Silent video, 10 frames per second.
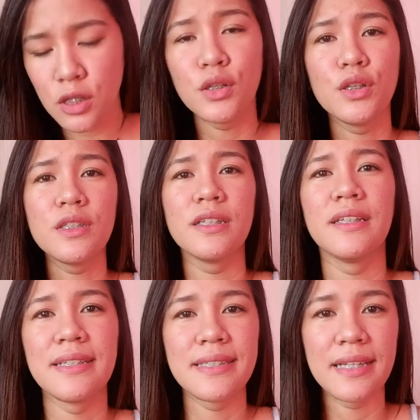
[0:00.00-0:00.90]
So, dun sa
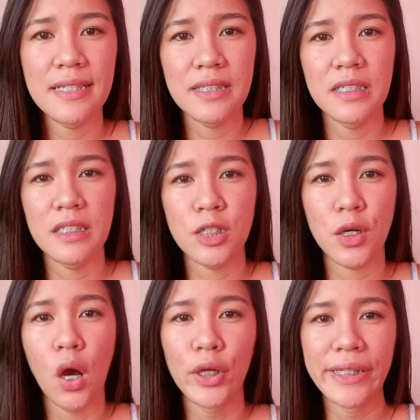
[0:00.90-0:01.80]
didiscuss ni
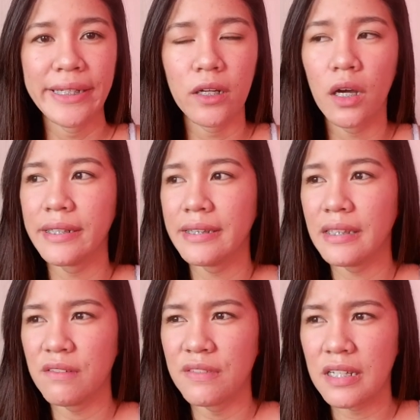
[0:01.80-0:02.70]
Sir Onin
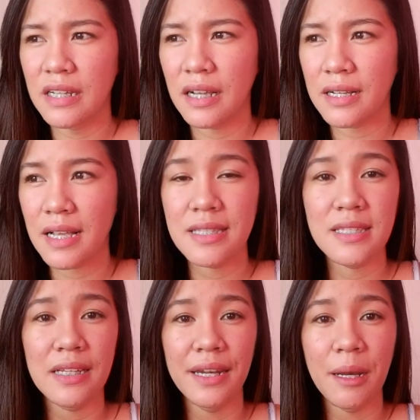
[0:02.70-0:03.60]
TV, kasi
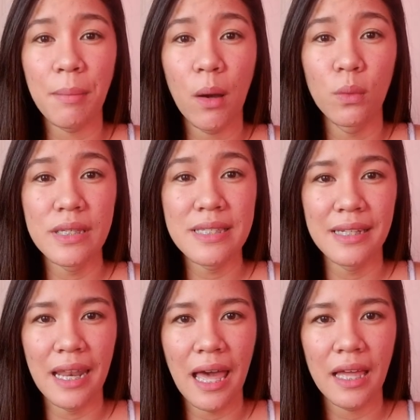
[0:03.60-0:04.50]
sila, napauwi
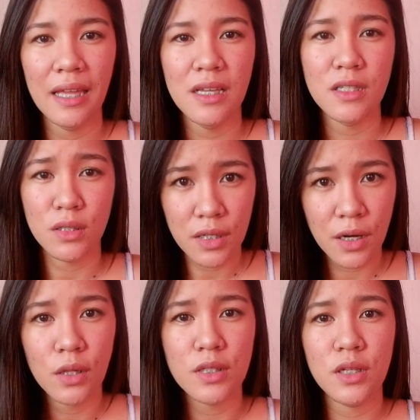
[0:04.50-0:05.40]
sila. So,
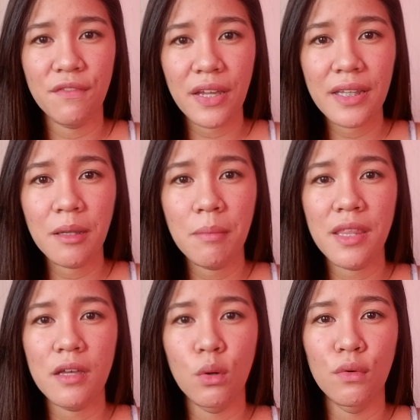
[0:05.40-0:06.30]
they're also affected
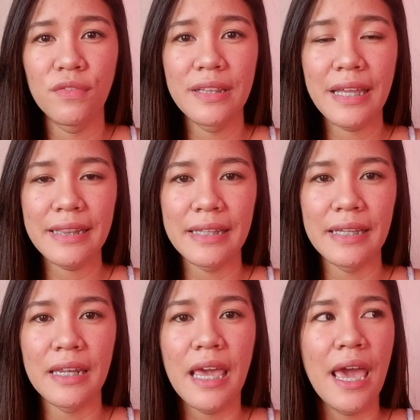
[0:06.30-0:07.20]
by the
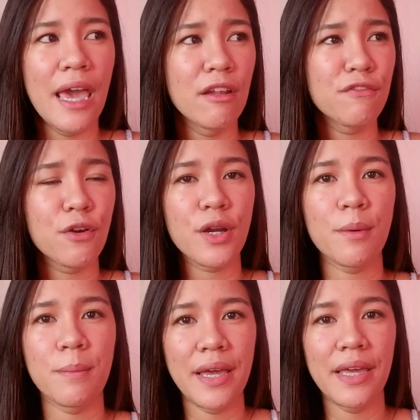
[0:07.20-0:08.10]
COVID-19. And
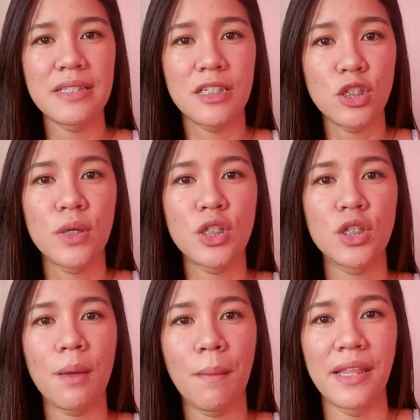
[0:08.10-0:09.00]
for my
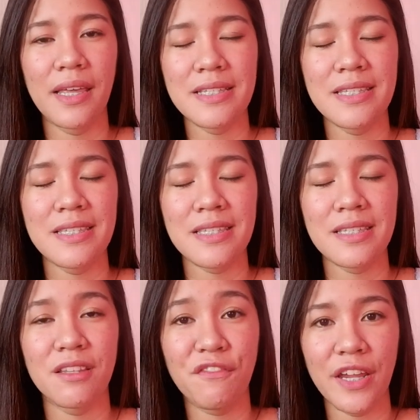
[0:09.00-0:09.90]
situation naman is
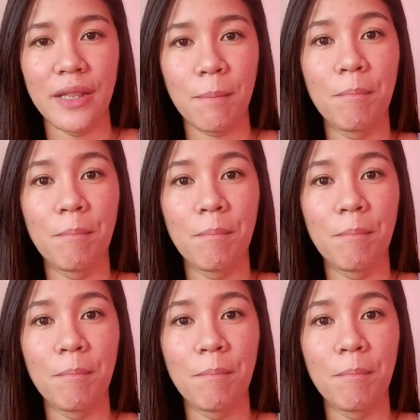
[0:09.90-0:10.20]
different,